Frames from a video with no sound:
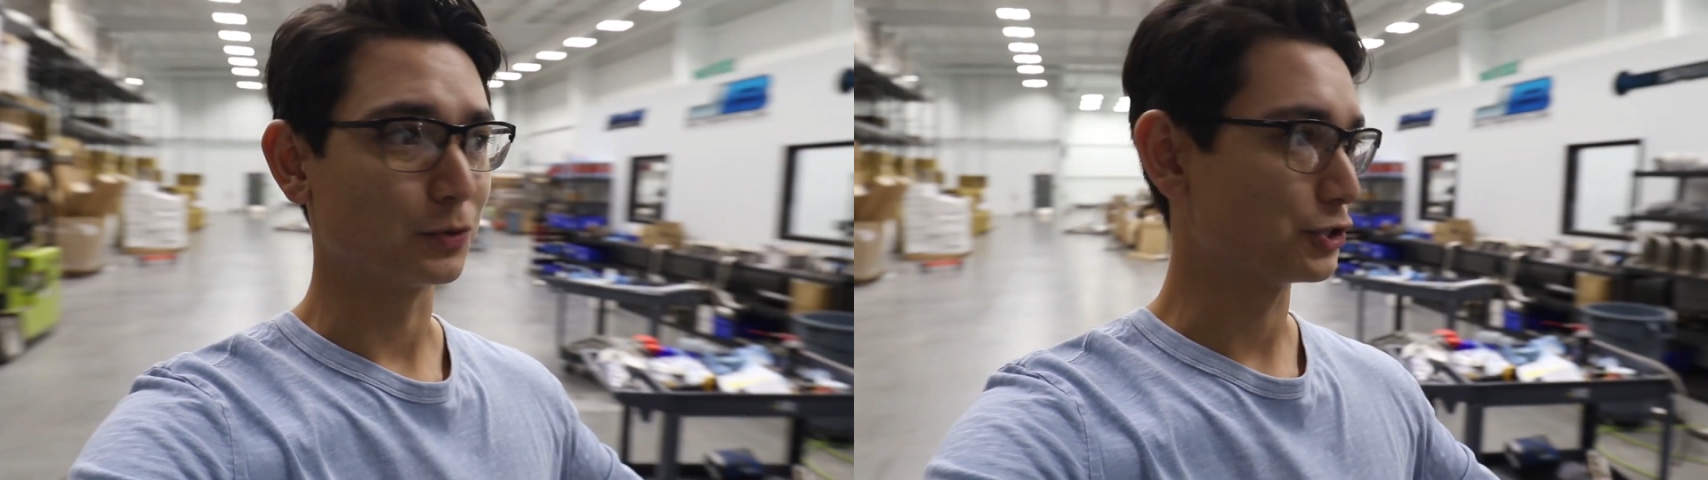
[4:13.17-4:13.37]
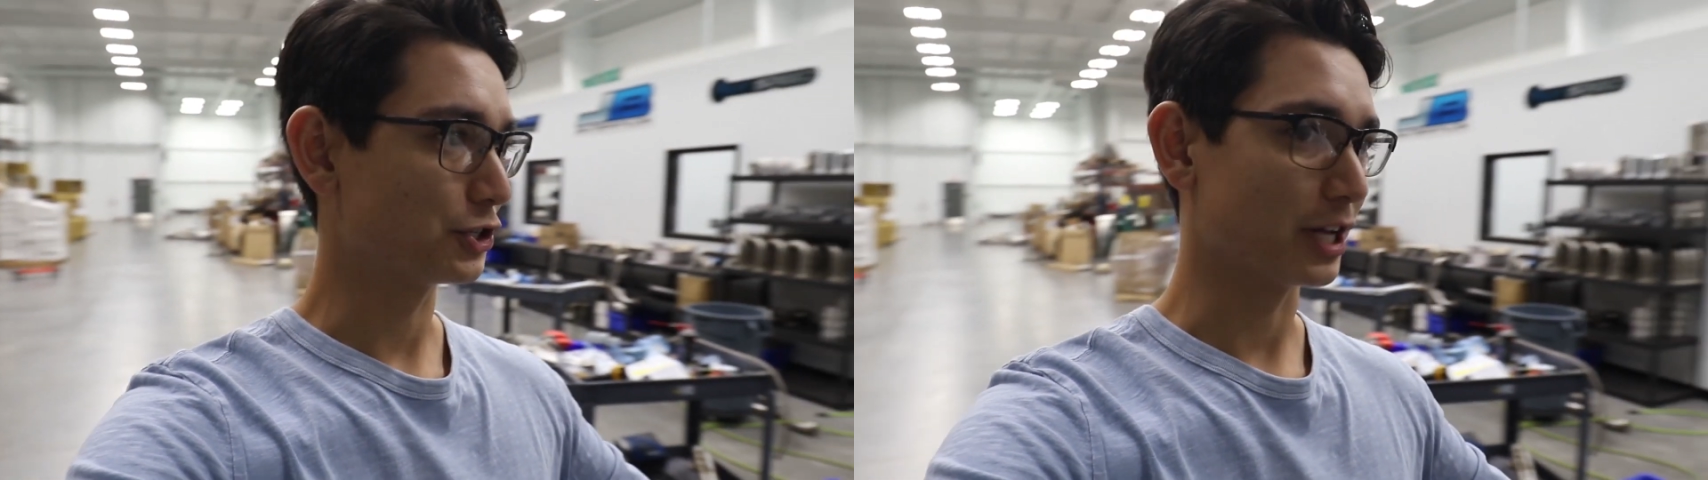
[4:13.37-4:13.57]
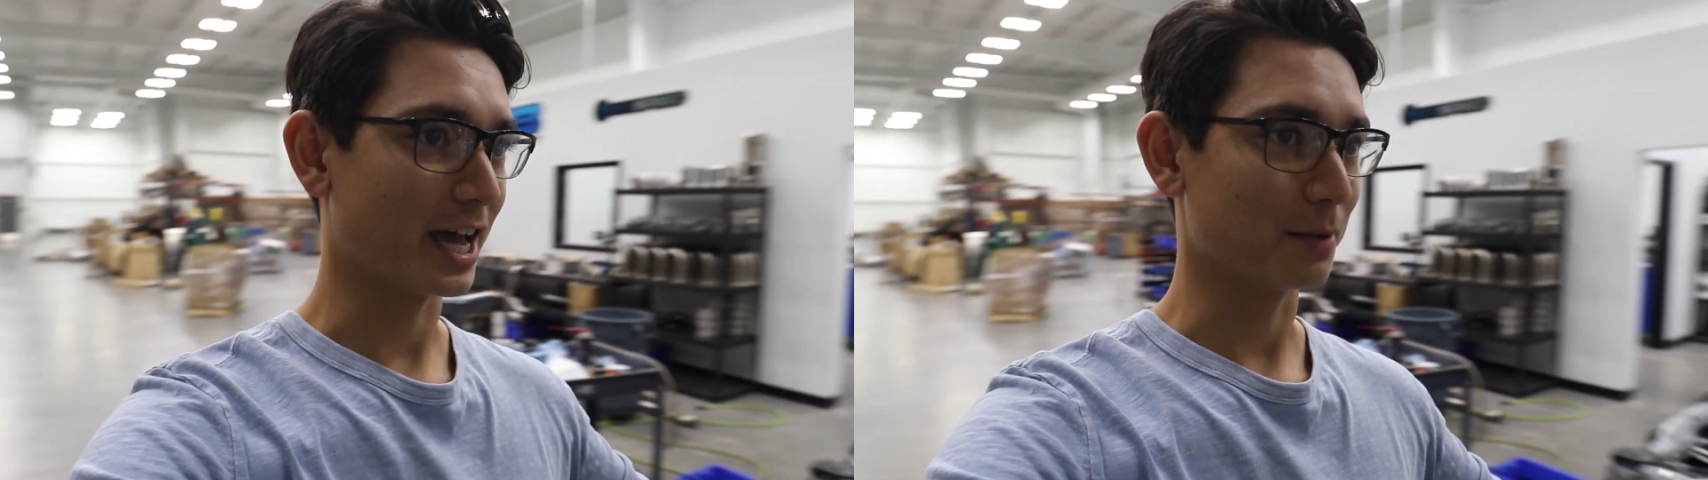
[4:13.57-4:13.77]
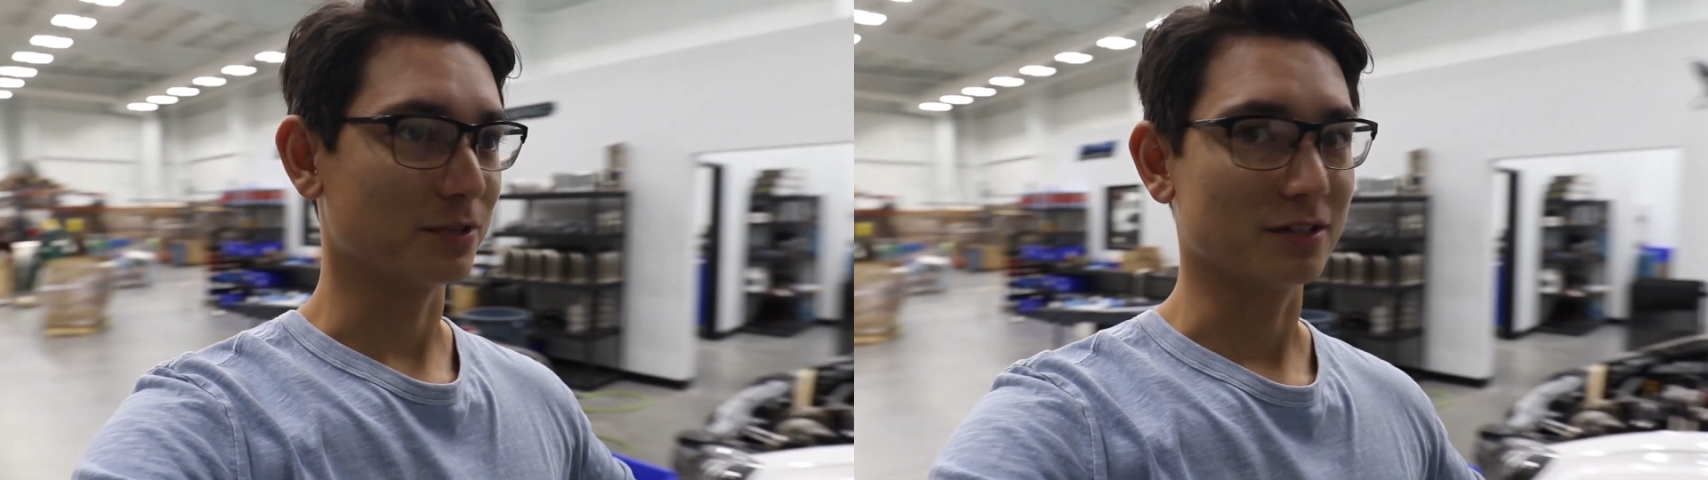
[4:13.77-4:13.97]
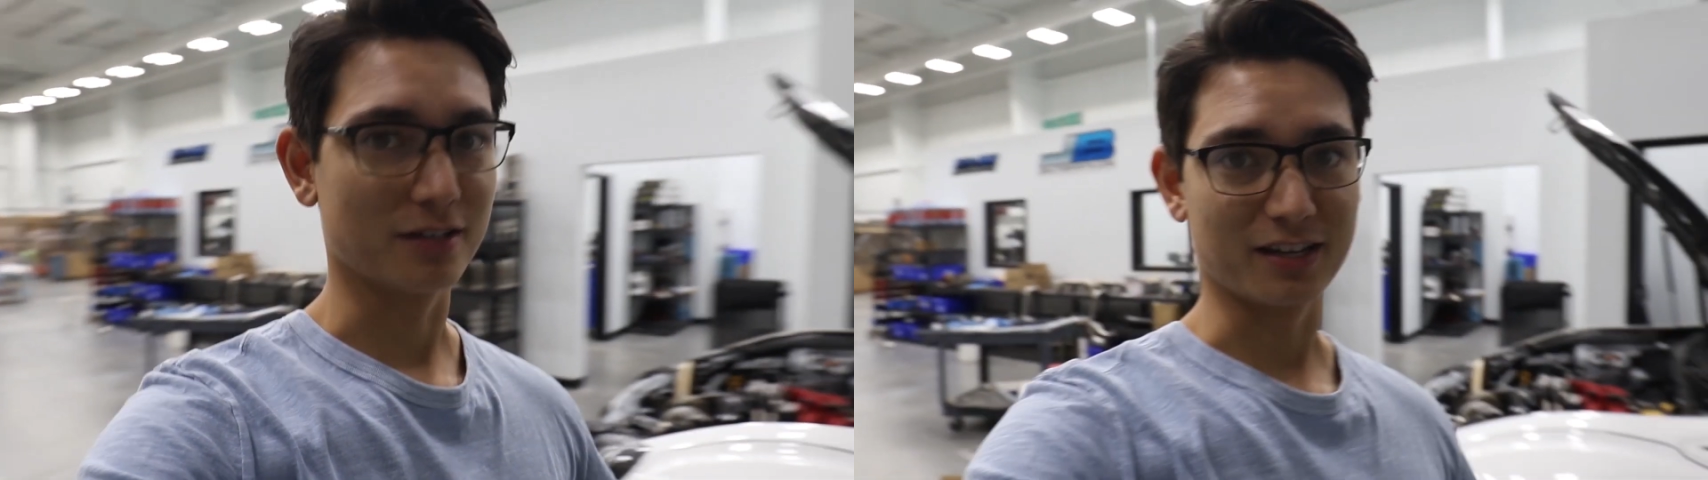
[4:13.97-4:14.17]
which should
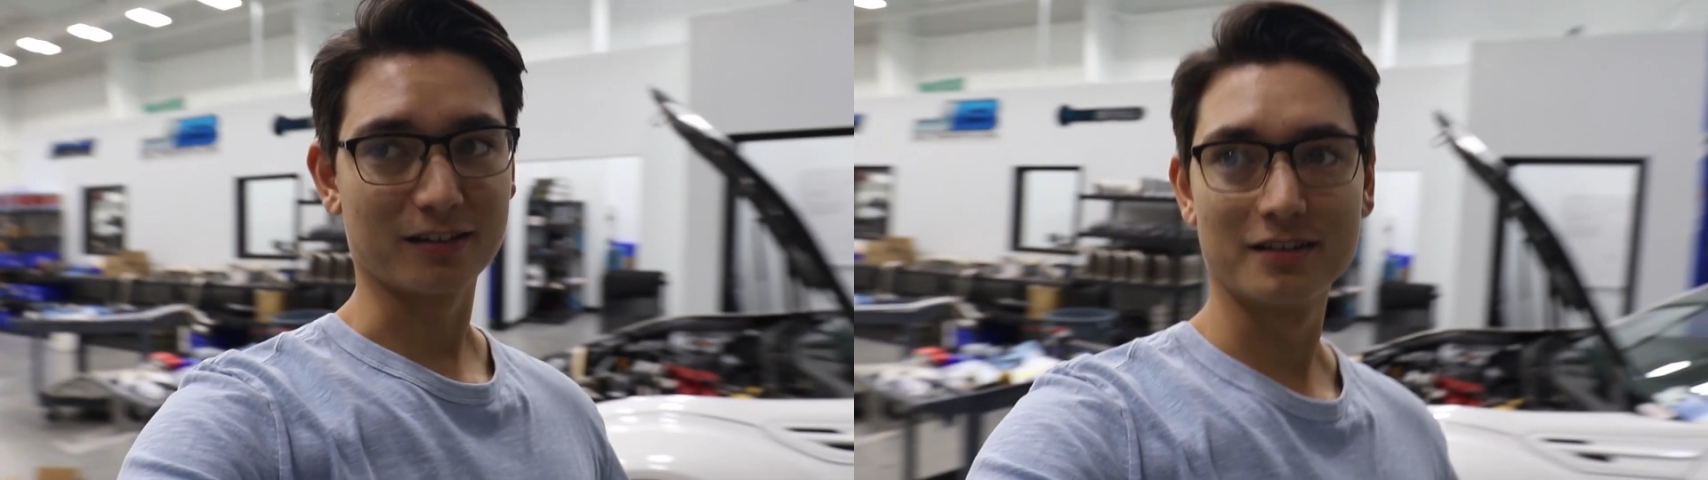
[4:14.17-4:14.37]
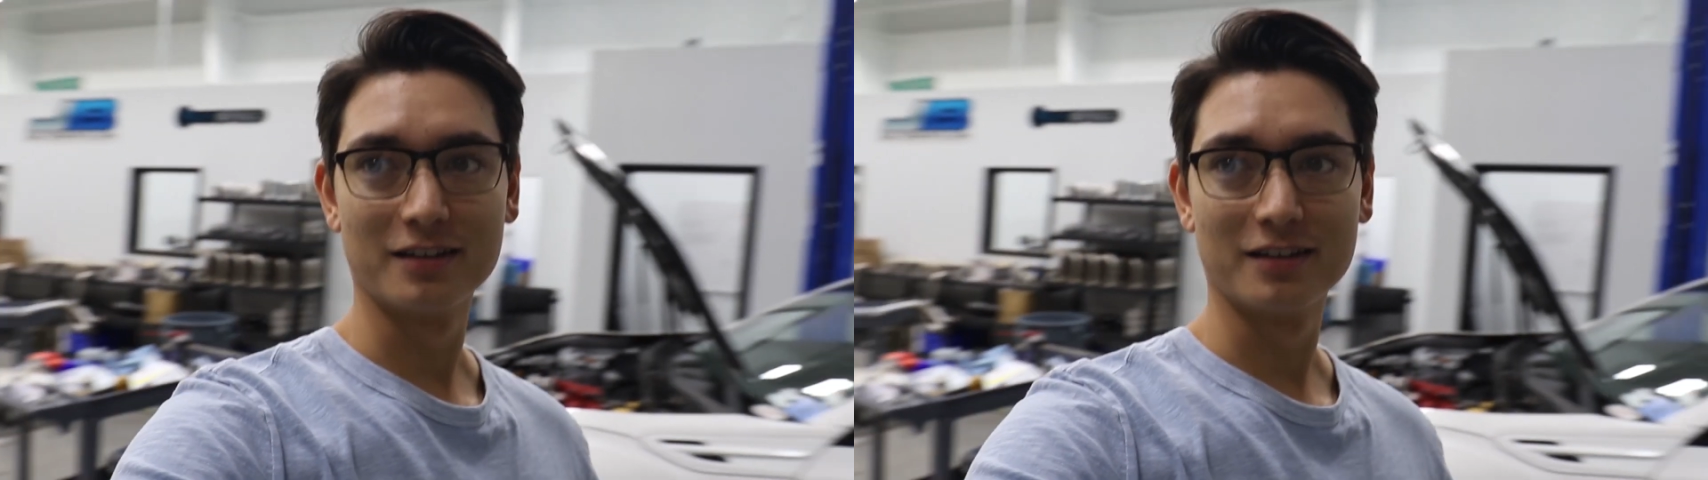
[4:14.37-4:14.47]
happen like